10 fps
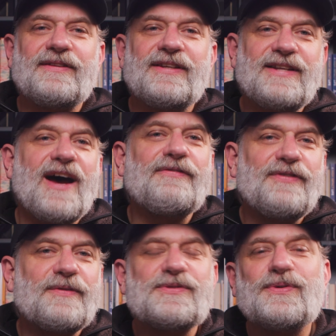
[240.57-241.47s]
the Doc
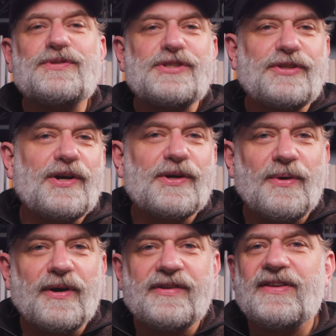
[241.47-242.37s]
Film School Starter
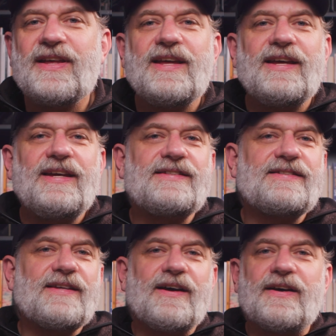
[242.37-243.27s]
Course.
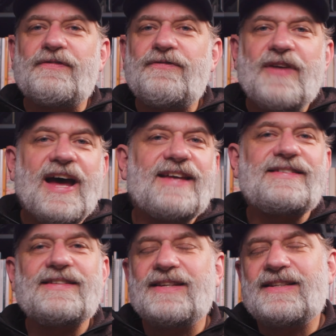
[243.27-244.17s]
It's
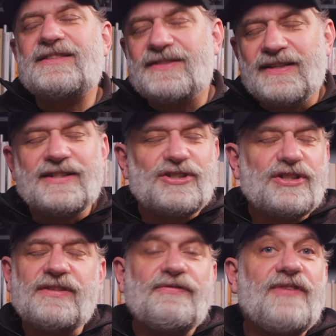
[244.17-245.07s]

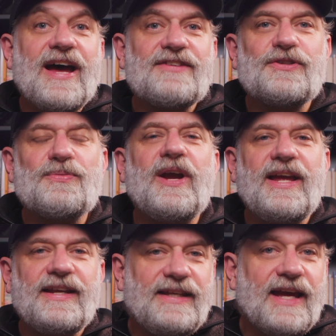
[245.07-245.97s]
just a faster
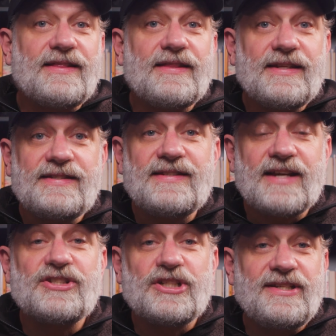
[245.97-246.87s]
way to get this
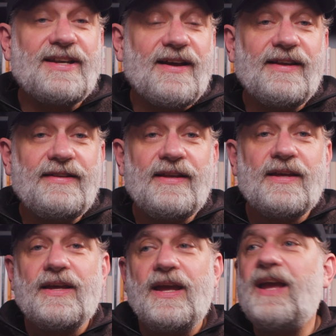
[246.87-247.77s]
section done
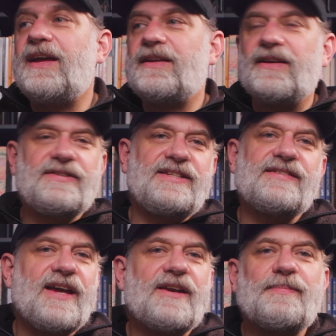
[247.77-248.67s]
at a
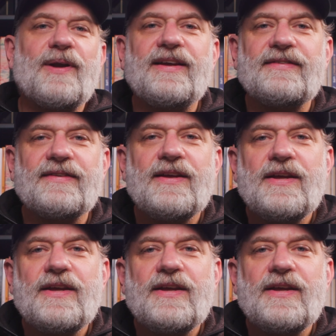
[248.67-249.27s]
discounted price.